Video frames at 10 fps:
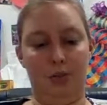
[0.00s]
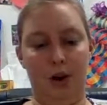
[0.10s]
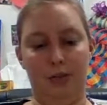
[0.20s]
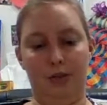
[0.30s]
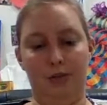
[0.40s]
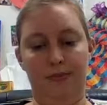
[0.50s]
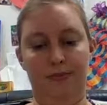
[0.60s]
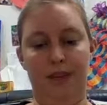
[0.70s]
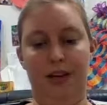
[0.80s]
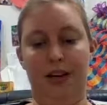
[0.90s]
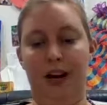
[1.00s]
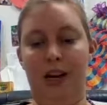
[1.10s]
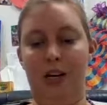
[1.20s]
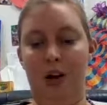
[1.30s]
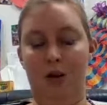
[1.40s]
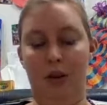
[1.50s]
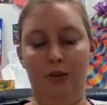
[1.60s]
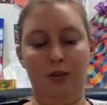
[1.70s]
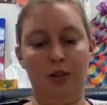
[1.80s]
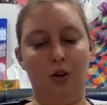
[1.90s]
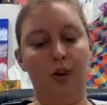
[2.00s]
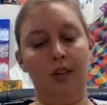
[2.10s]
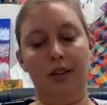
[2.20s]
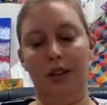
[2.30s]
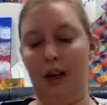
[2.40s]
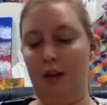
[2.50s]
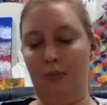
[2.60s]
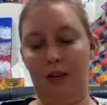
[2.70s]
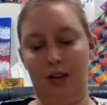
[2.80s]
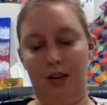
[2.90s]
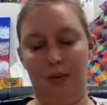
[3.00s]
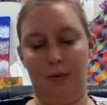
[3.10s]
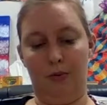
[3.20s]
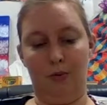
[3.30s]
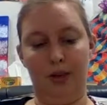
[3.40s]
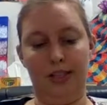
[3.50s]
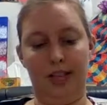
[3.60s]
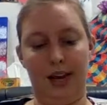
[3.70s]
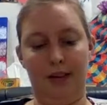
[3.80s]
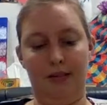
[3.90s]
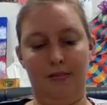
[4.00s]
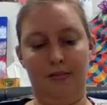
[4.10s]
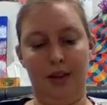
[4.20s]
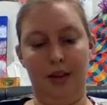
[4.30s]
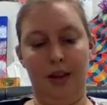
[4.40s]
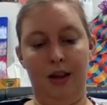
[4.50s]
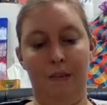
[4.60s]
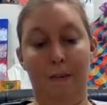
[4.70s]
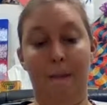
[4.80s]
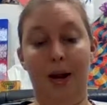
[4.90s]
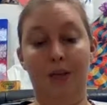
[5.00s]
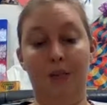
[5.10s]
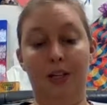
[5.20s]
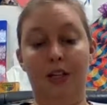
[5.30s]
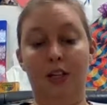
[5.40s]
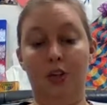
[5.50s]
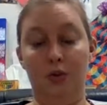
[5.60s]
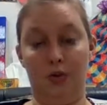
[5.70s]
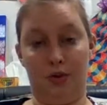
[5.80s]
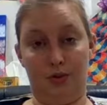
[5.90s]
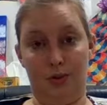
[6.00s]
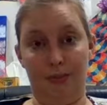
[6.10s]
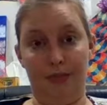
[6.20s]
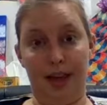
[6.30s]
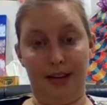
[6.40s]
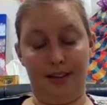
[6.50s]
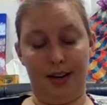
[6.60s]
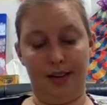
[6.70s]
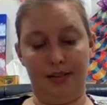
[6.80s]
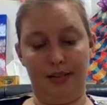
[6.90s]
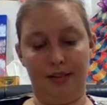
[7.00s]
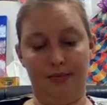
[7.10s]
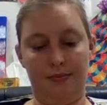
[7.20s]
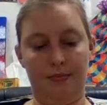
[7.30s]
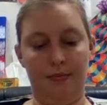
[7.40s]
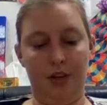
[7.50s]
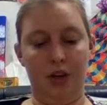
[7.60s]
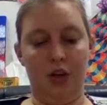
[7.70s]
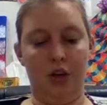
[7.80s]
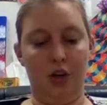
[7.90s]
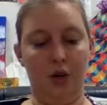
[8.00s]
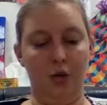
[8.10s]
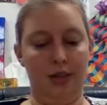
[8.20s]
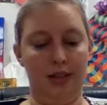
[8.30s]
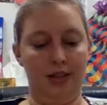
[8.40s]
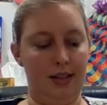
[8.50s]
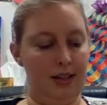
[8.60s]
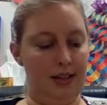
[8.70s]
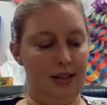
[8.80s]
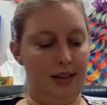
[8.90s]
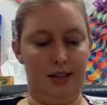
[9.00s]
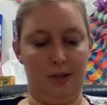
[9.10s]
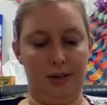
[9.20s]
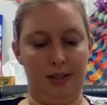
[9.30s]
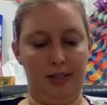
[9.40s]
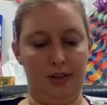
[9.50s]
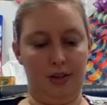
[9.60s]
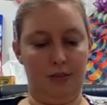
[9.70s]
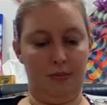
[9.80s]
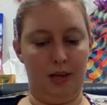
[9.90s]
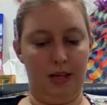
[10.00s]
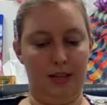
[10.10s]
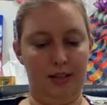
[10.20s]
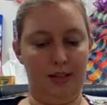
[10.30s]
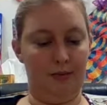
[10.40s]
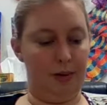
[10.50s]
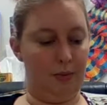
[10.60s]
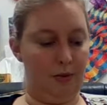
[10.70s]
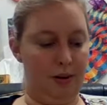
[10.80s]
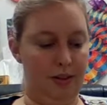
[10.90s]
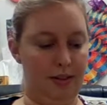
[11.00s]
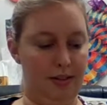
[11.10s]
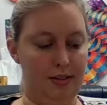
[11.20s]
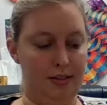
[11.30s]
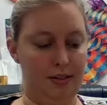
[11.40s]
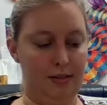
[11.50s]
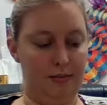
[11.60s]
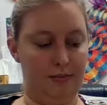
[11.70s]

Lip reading: Wopsle, and I know he was going to lug me in before he said it. "Might be deduced from that text." "You listen to this," said my sister to me, in severe parenthesis.